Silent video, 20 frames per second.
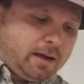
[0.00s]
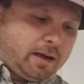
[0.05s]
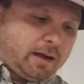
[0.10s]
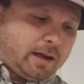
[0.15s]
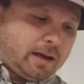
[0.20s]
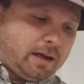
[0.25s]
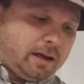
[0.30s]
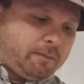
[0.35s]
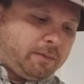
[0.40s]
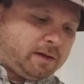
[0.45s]

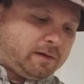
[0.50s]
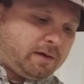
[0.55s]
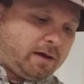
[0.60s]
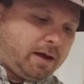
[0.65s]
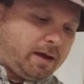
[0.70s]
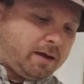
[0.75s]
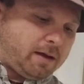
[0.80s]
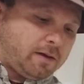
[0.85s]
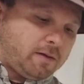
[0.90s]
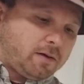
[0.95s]
and let me
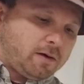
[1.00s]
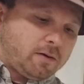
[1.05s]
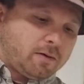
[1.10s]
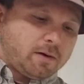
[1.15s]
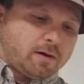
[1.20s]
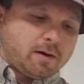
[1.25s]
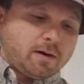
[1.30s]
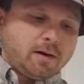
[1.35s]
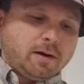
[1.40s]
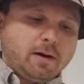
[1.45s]
tell you, there
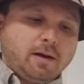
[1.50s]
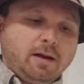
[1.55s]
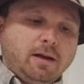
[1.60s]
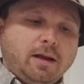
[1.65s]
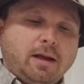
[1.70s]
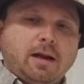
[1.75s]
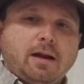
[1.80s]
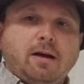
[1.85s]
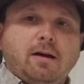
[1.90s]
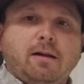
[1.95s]
were,
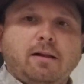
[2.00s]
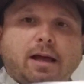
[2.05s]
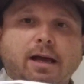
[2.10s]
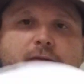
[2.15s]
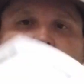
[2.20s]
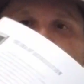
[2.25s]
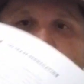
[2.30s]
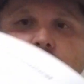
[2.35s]
like for